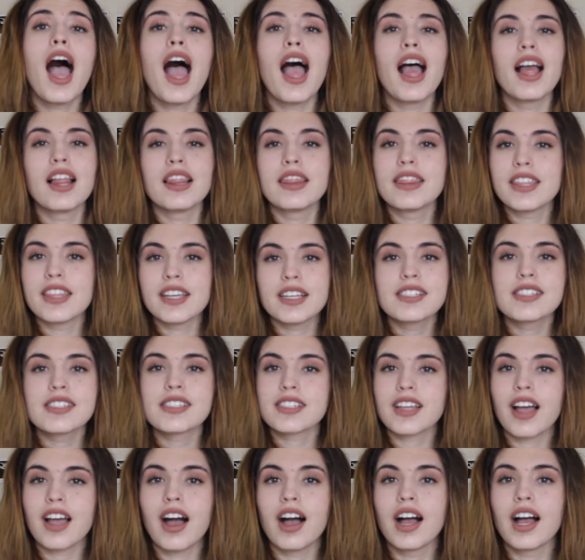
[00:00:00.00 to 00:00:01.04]
and
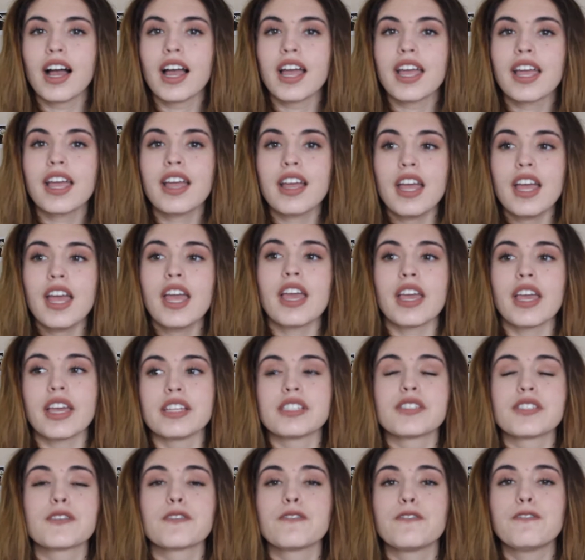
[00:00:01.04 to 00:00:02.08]
this guy
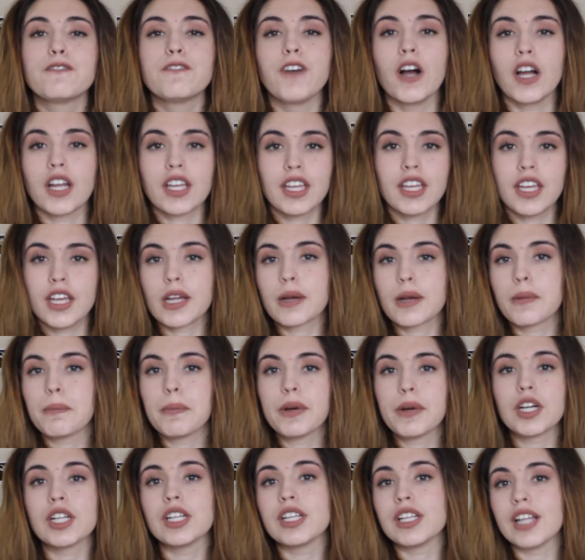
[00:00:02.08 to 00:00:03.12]
is fucking
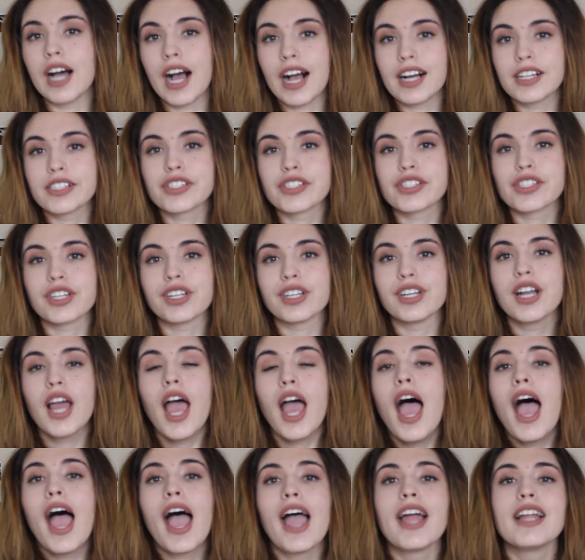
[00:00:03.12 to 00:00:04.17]
plastered.
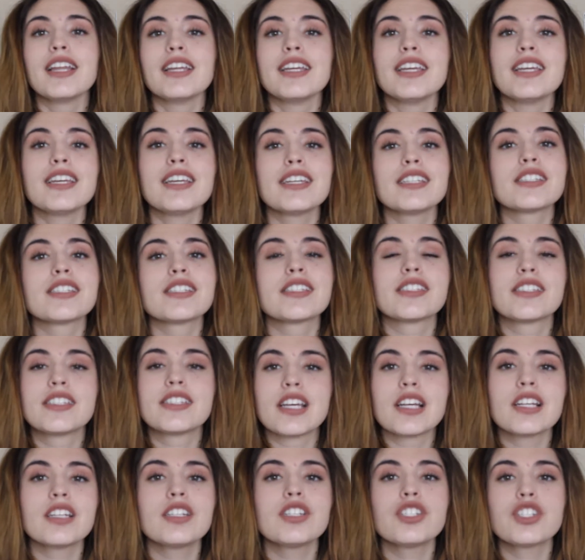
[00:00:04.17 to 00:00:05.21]
And he is
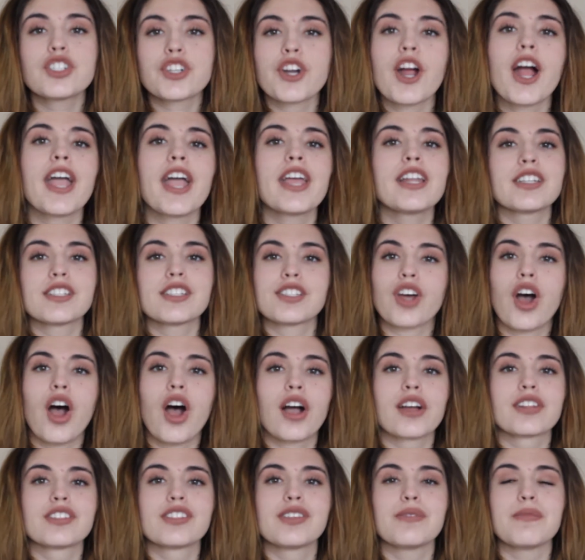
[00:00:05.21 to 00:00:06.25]
still trying to
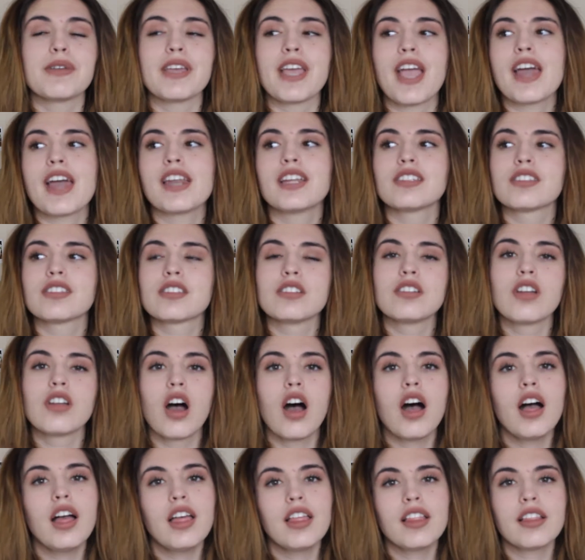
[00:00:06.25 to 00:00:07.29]
talk to me. And it's
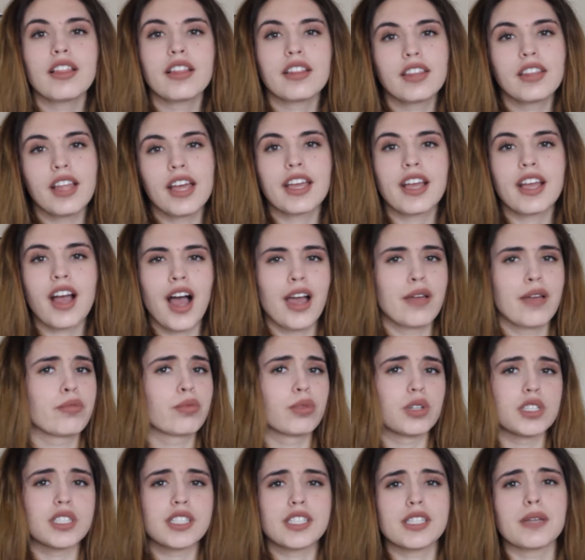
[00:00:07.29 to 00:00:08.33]
not like I'm
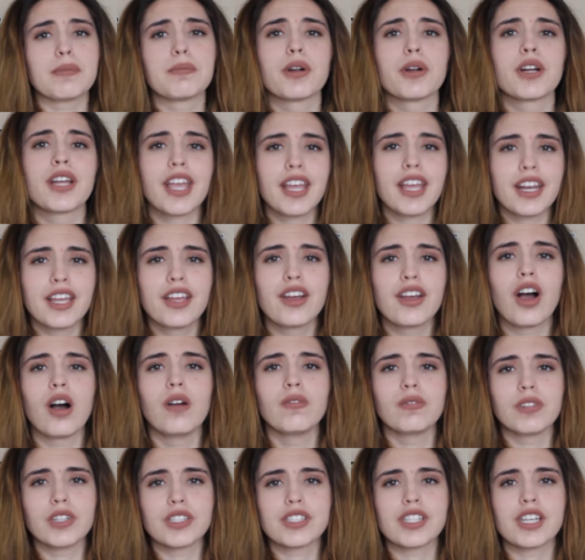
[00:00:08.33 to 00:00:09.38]
reciprocating
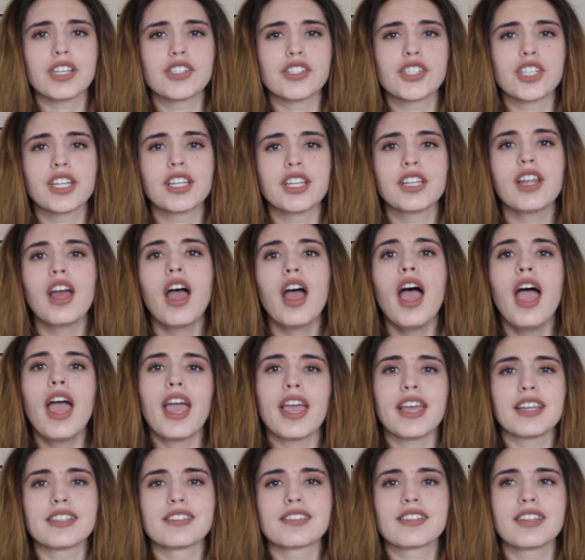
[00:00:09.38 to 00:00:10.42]
conversation.
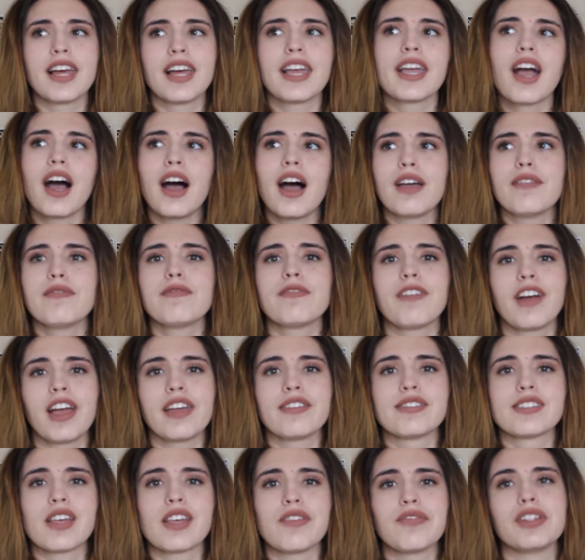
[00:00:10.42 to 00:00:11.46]
It's like I'm
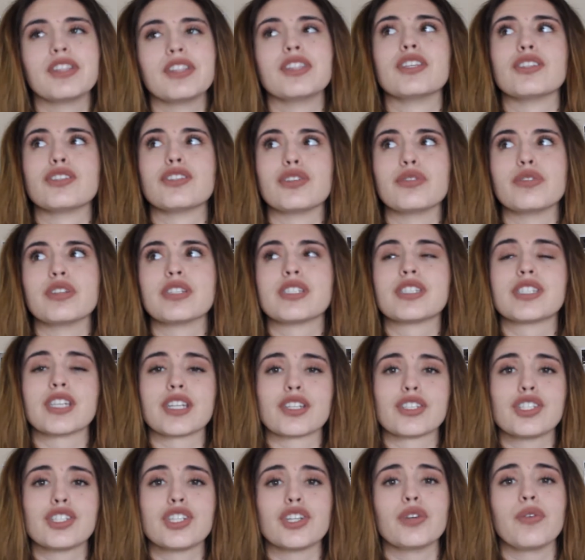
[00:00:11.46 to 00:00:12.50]
5'7", this dude is
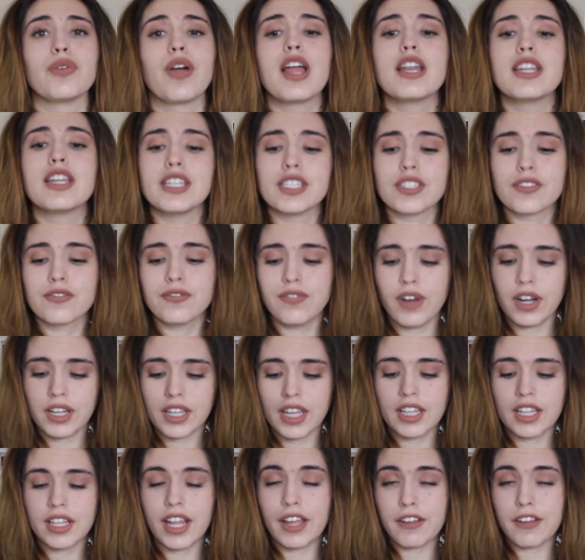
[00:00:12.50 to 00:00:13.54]
6'2", and he's
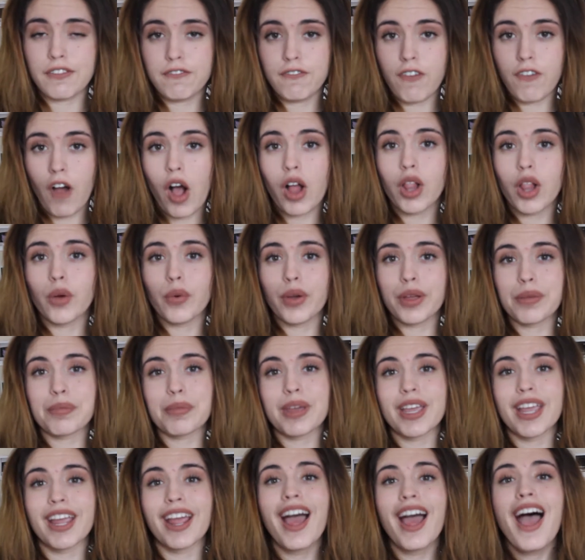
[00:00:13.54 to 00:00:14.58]
fucking like following
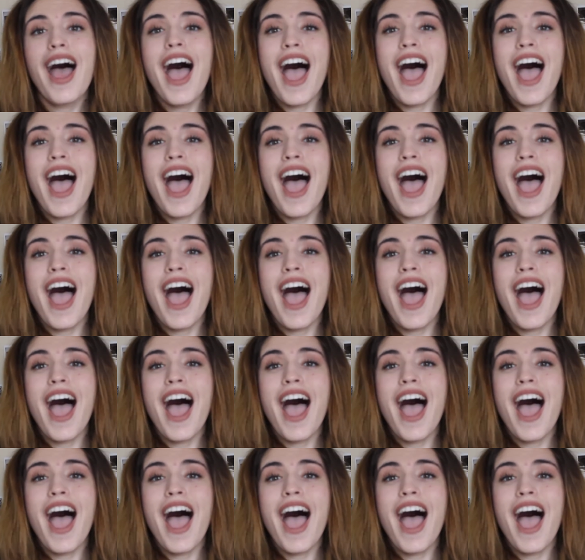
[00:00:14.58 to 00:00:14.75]
me